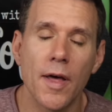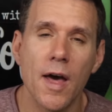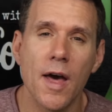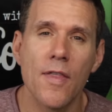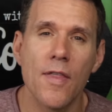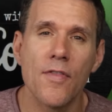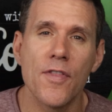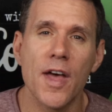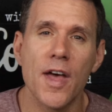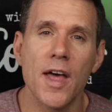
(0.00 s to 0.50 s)

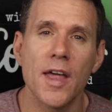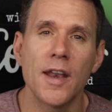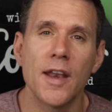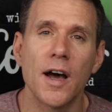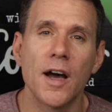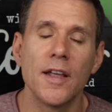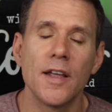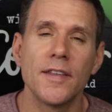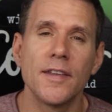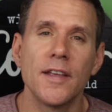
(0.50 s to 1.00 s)
and then
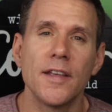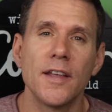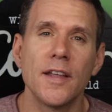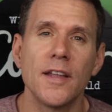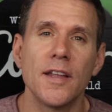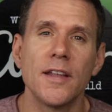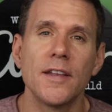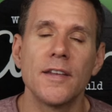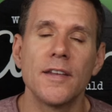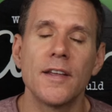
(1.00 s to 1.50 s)
I
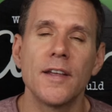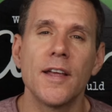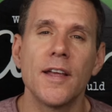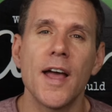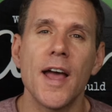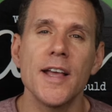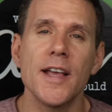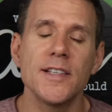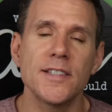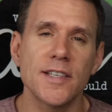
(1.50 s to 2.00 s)
did
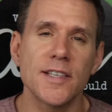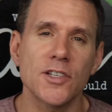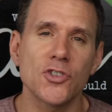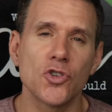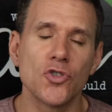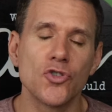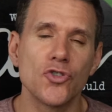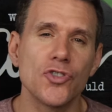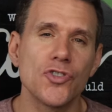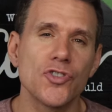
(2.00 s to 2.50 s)
8
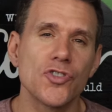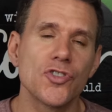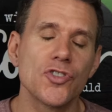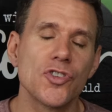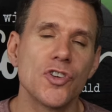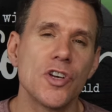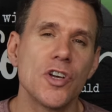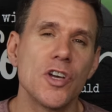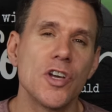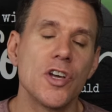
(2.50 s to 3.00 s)
600s
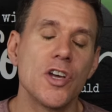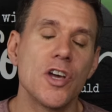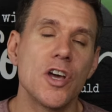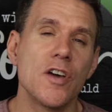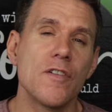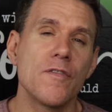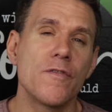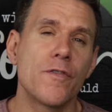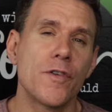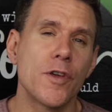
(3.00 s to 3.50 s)

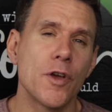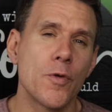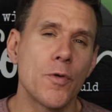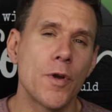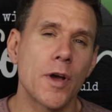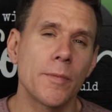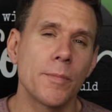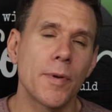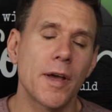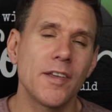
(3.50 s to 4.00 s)
at
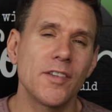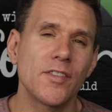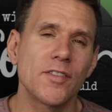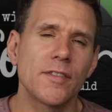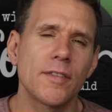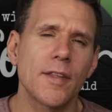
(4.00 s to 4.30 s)
3:09 pace.